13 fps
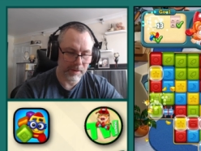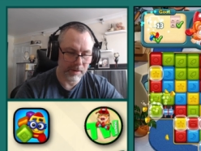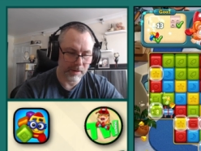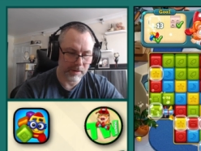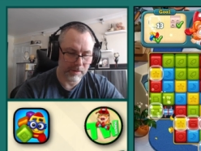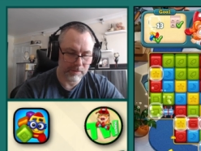
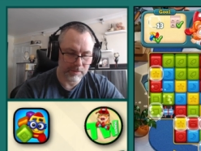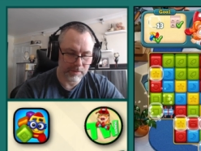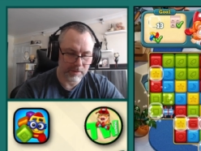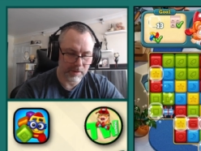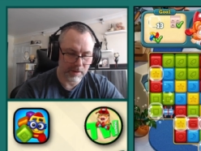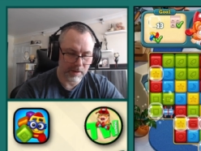Yellows
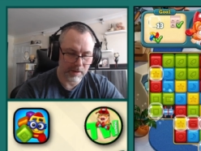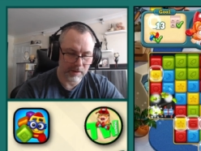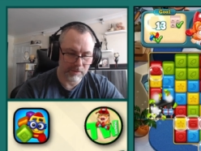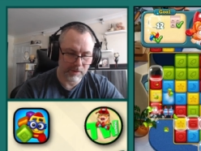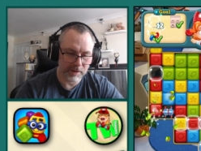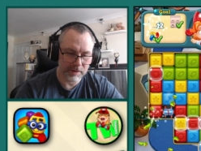there,
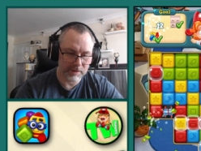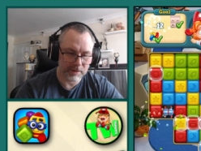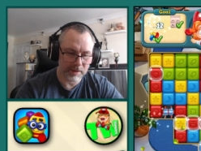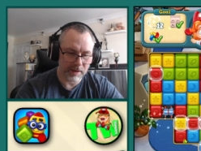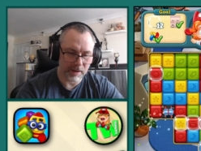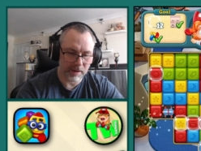greens
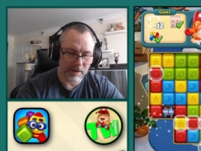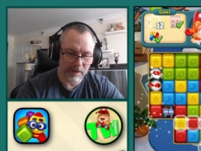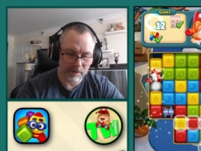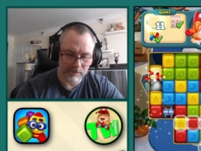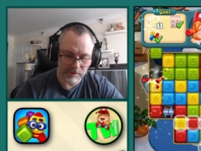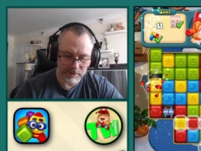there,
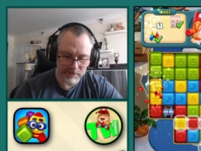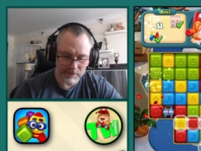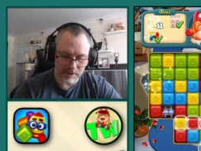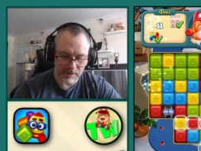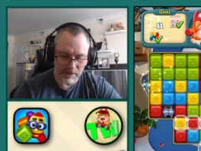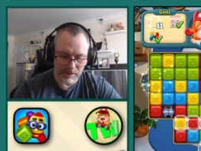reds
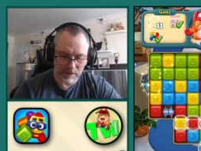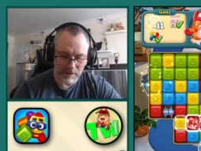there.